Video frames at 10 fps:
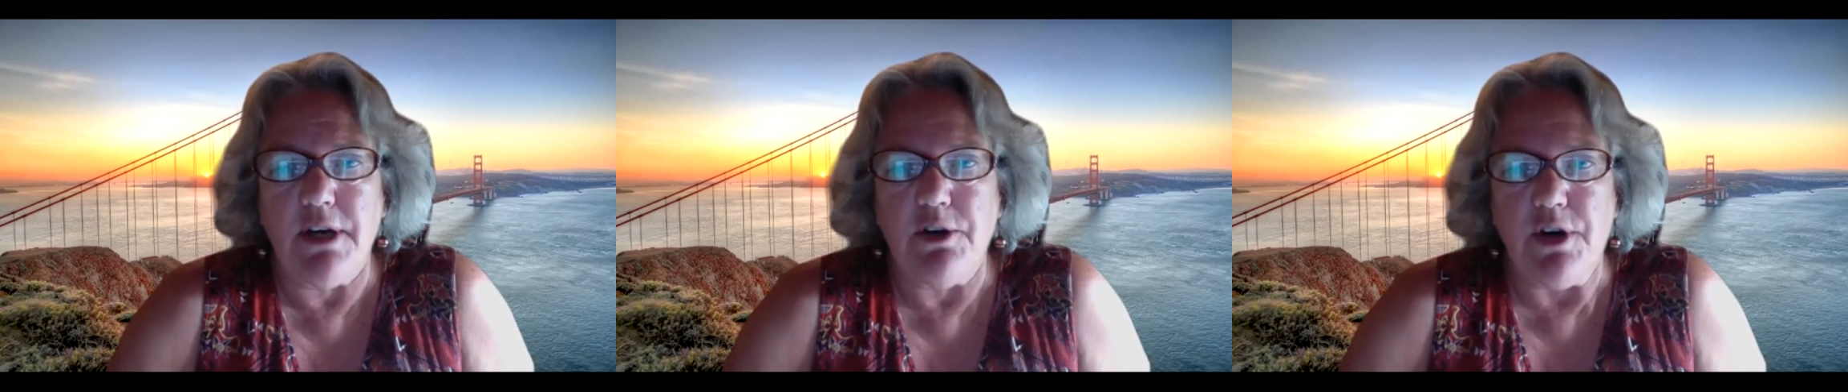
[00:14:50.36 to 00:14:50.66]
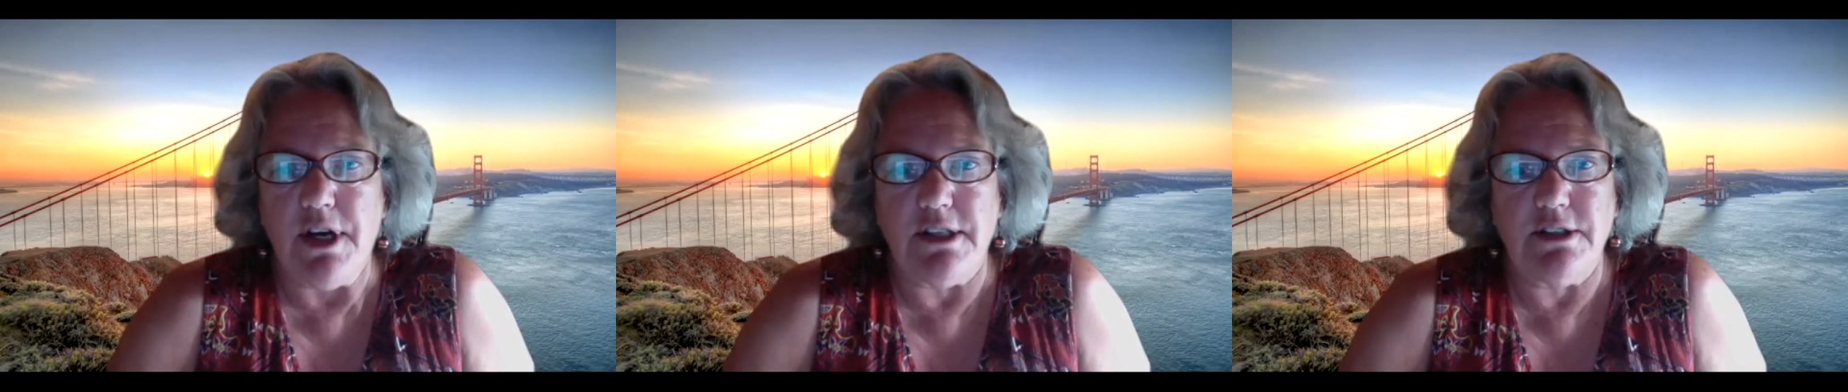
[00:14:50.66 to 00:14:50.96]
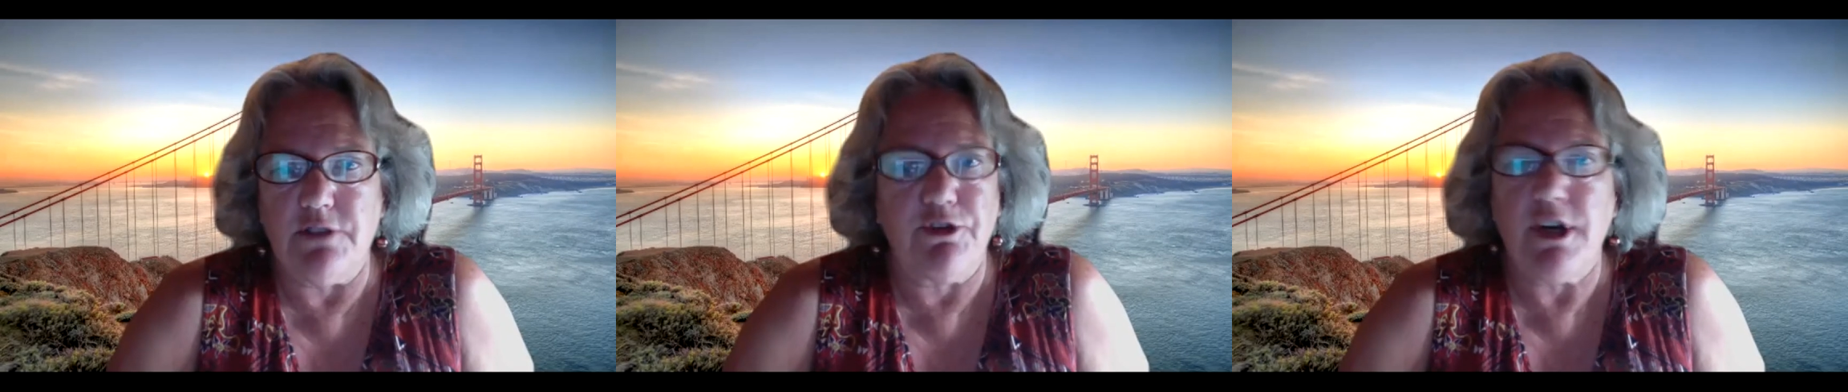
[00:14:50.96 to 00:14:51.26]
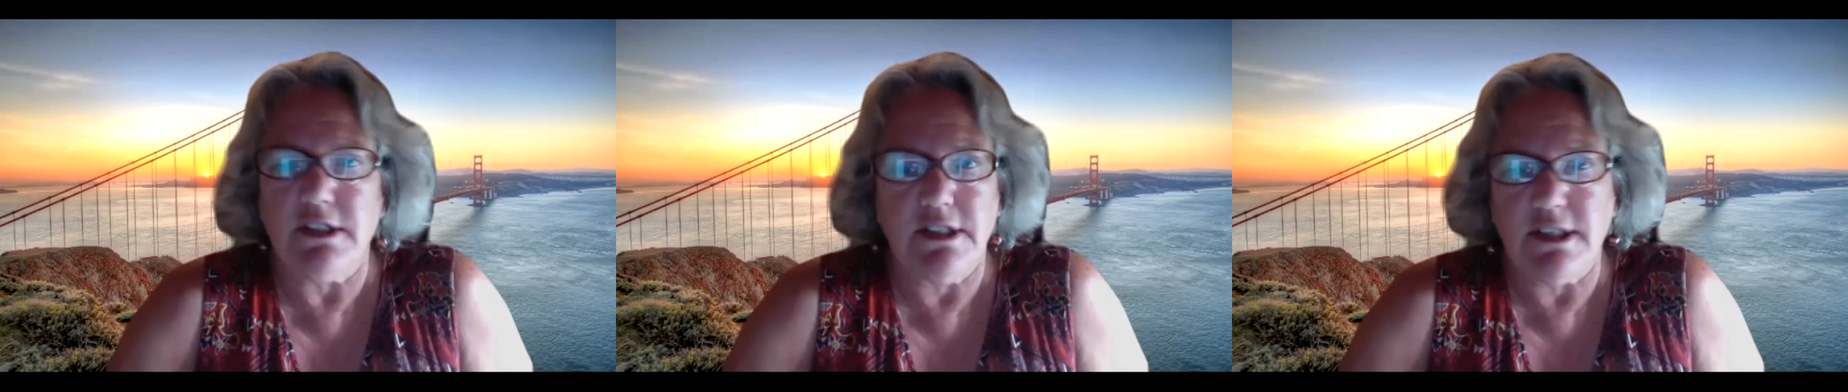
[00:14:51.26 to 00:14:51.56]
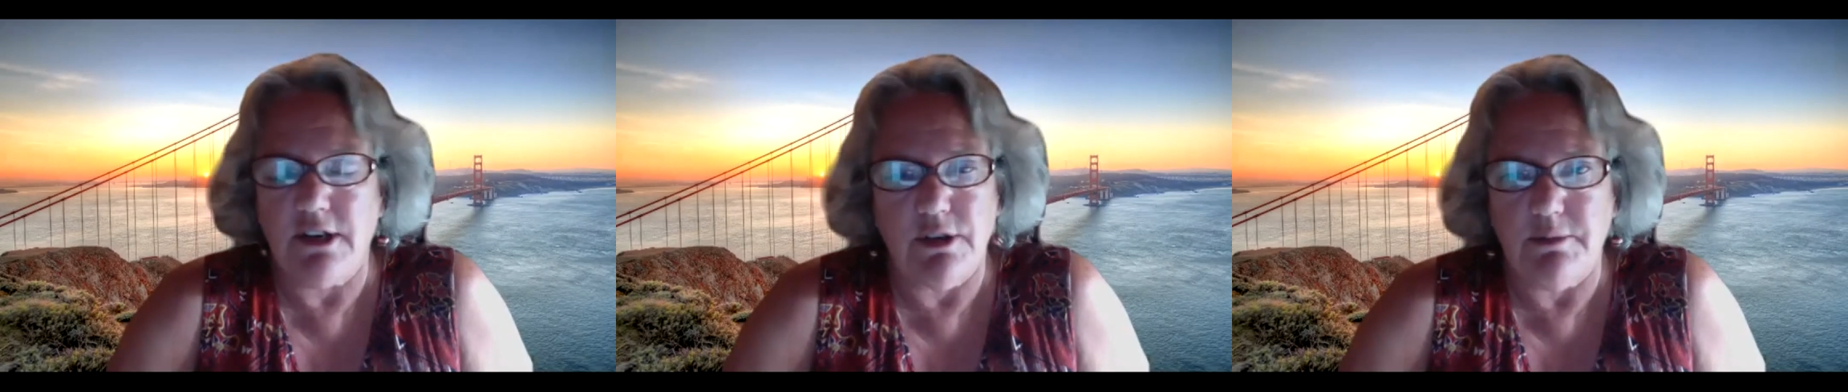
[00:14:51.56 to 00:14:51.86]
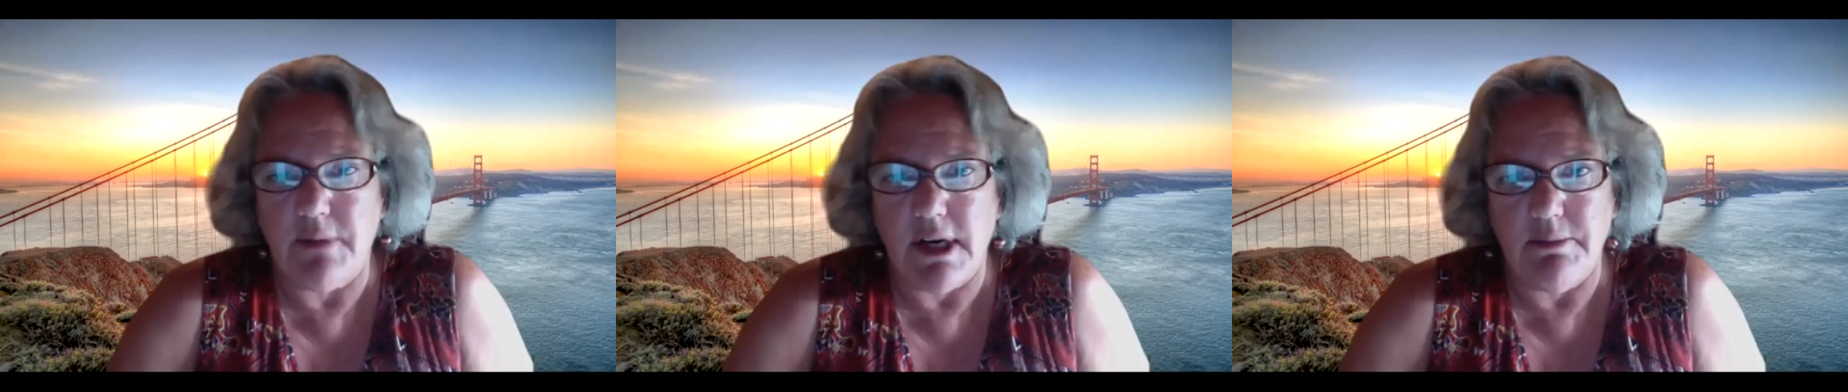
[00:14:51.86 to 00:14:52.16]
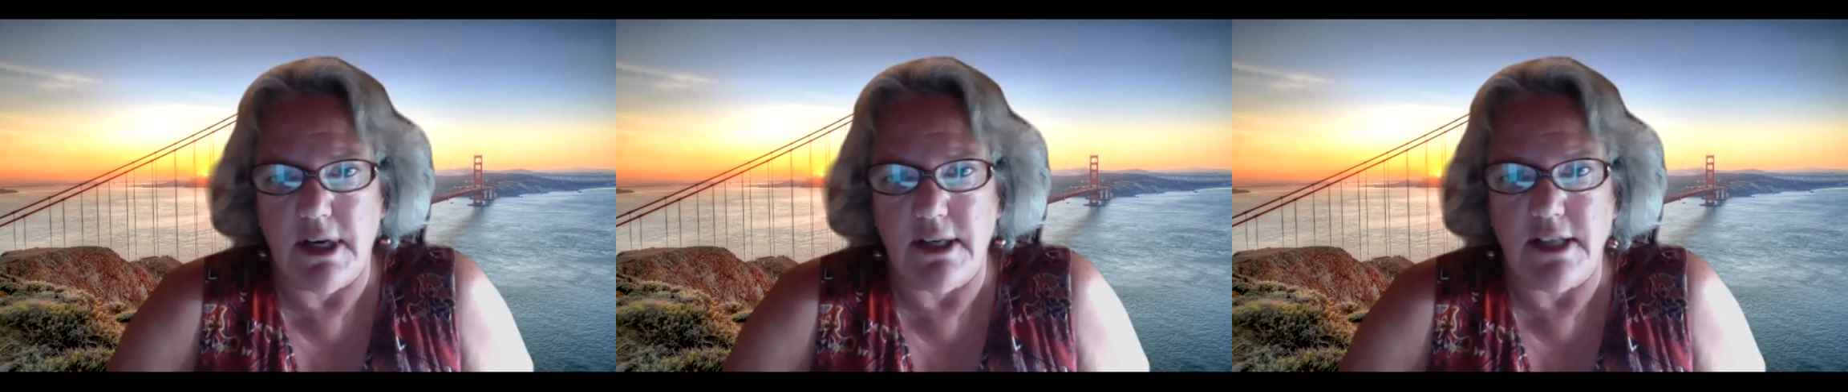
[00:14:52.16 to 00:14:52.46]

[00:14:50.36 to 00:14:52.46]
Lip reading: is front and center in my mind.